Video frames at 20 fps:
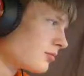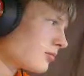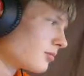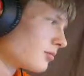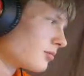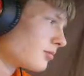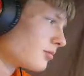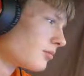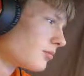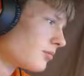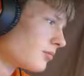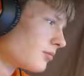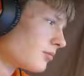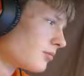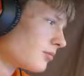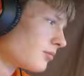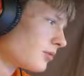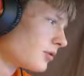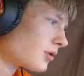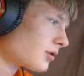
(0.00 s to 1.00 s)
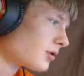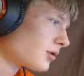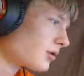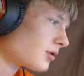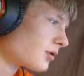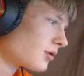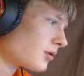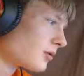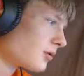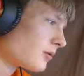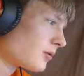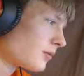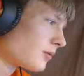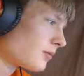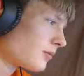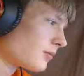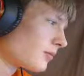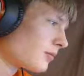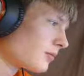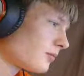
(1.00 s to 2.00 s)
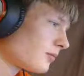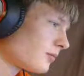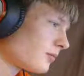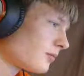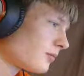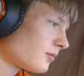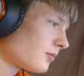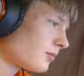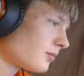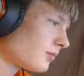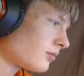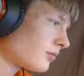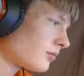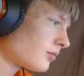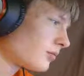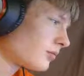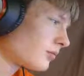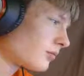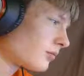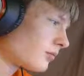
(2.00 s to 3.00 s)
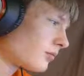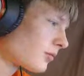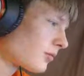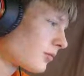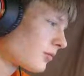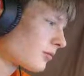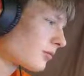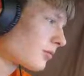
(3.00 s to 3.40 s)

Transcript: [no speech]